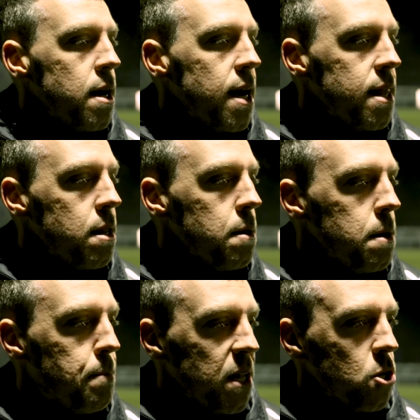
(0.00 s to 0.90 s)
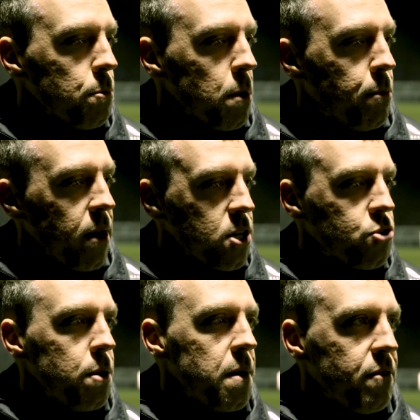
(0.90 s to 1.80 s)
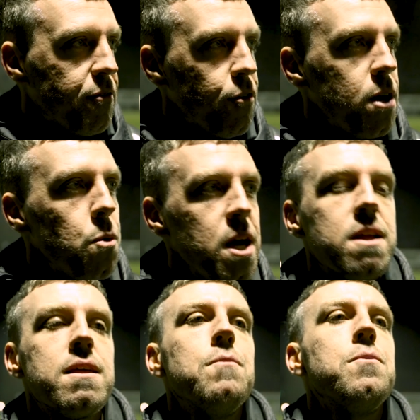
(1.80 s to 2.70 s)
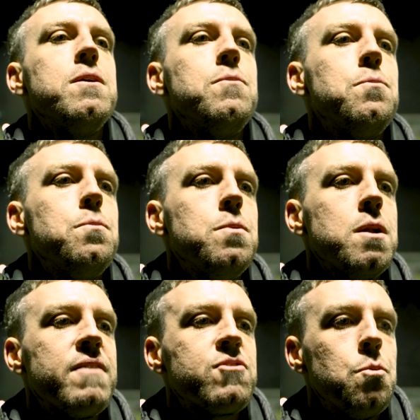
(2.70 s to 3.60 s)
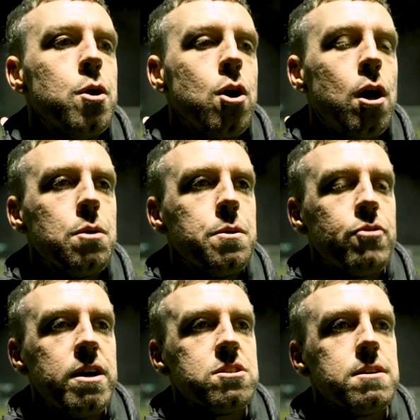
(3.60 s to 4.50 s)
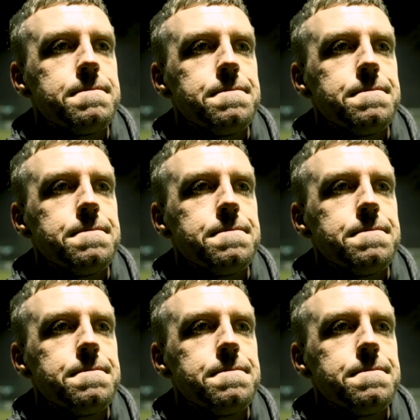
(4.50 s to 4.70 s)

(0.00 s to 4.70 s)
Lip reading: in the build up to Braintree we have a free week that we will have to work hard to address.